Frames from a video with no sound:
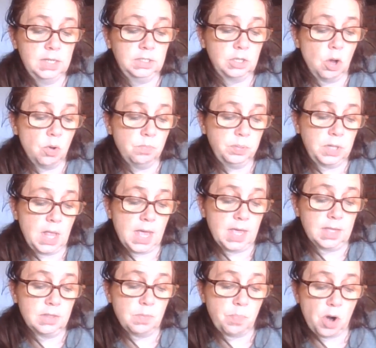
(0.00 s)
His own
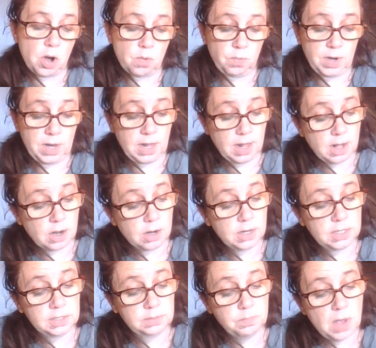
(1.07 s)
play, the part we hear,
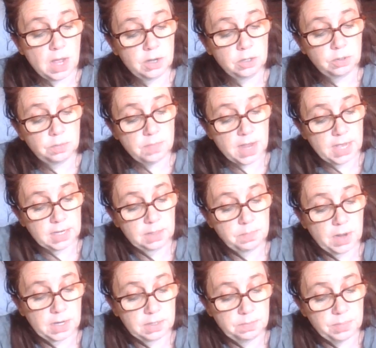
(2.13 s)
is
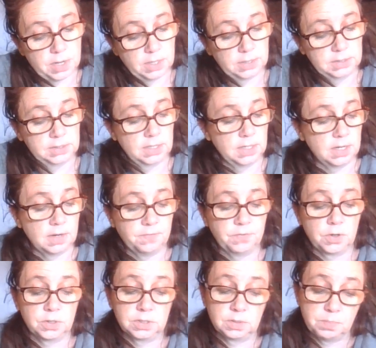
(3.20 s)
monochromatic by comparison. If
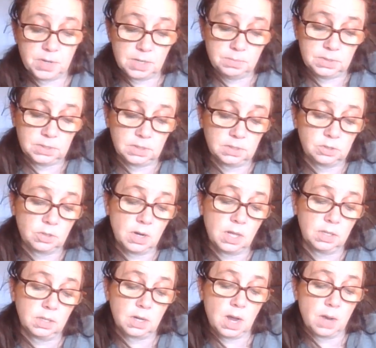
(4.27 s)
there is a baby sister
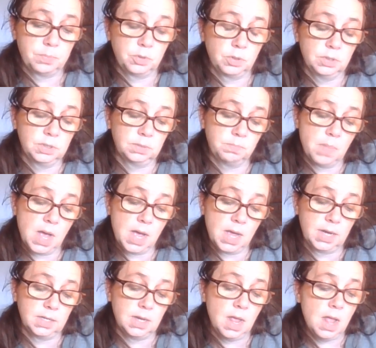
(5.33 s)
helicopter in his
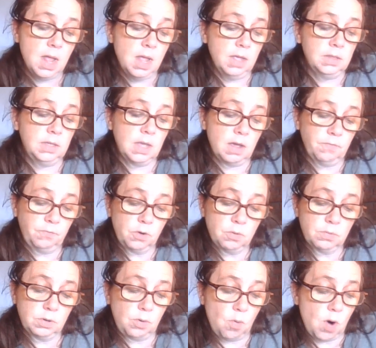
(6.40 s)
mind, the
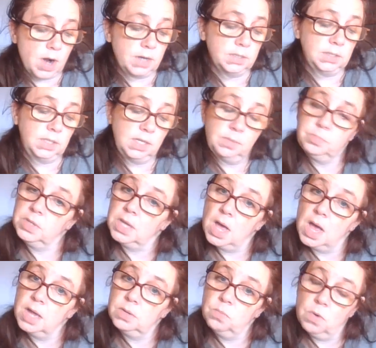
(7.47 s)
effort required to keep the
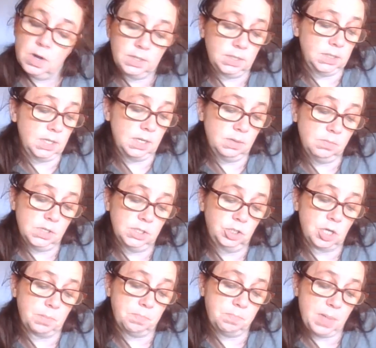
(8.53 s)
unwanted
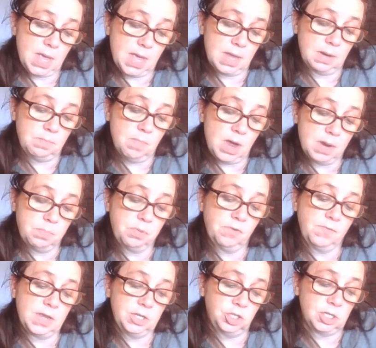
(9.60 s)
image at bay might
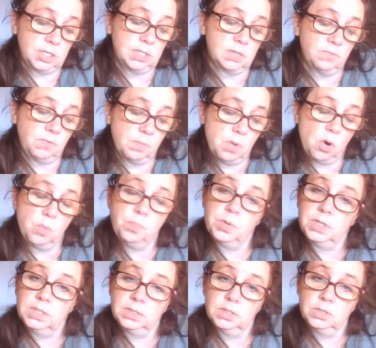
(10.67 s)
prevent Jason from
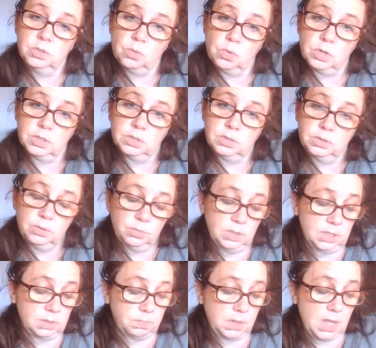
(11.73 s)
opening the doors to
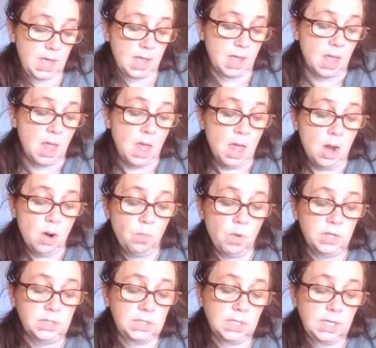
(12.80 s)
his play.
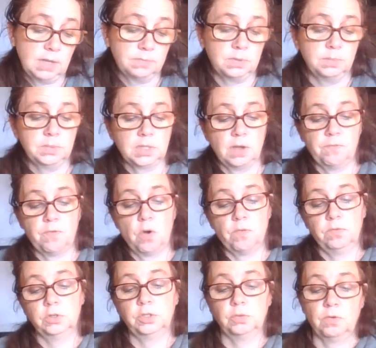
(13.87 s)
Once he gives himself
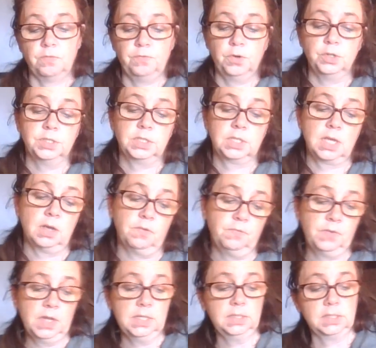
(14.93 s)
over to a full-scale
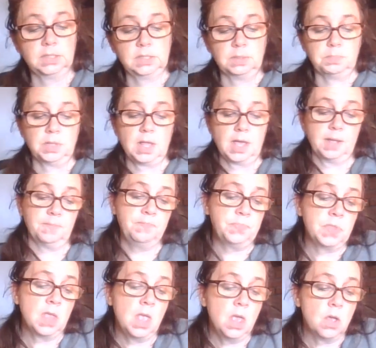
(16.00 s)
fantasy play
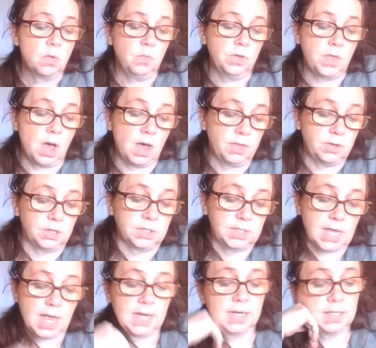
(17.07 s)
with
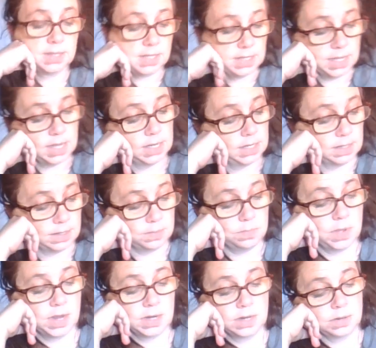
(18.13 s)
others, anything
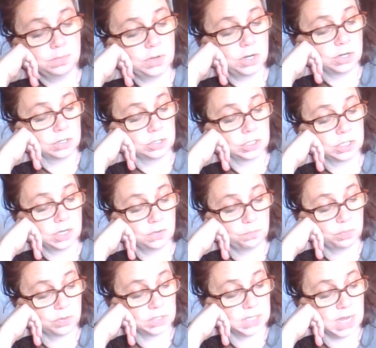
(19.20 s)
hidden might emerge.
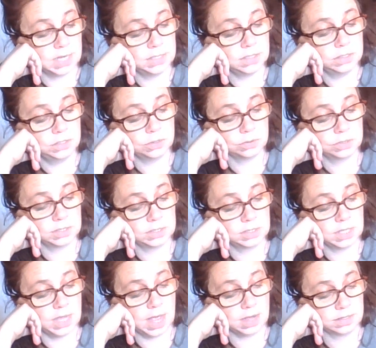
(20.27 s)
If pretend induces
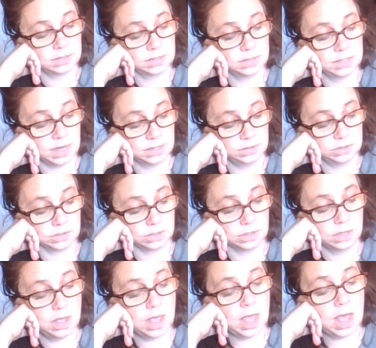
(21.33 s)
the
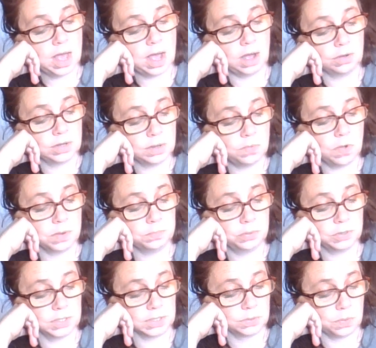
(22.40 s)
accidental, how can one
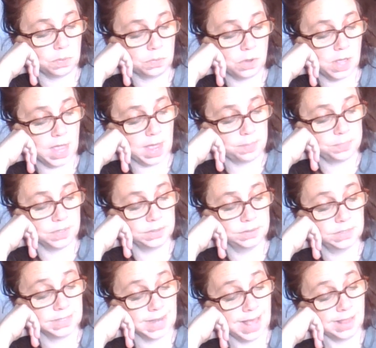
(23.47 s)
predict what will
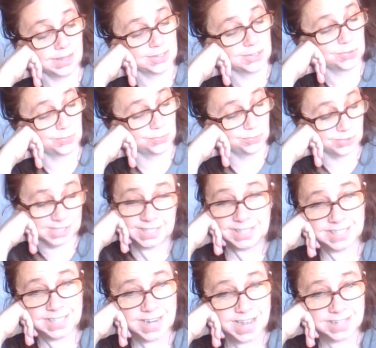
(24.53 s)
happen? Did Alex
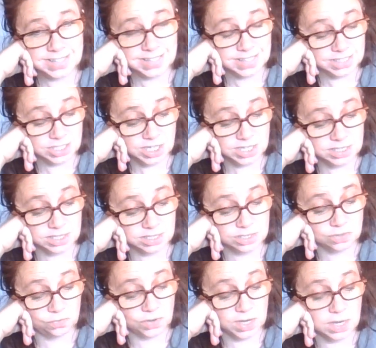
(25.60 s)
really not see
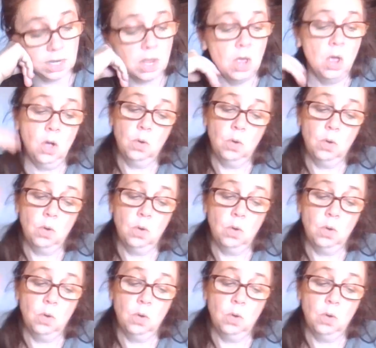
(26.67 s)
Jason's feet?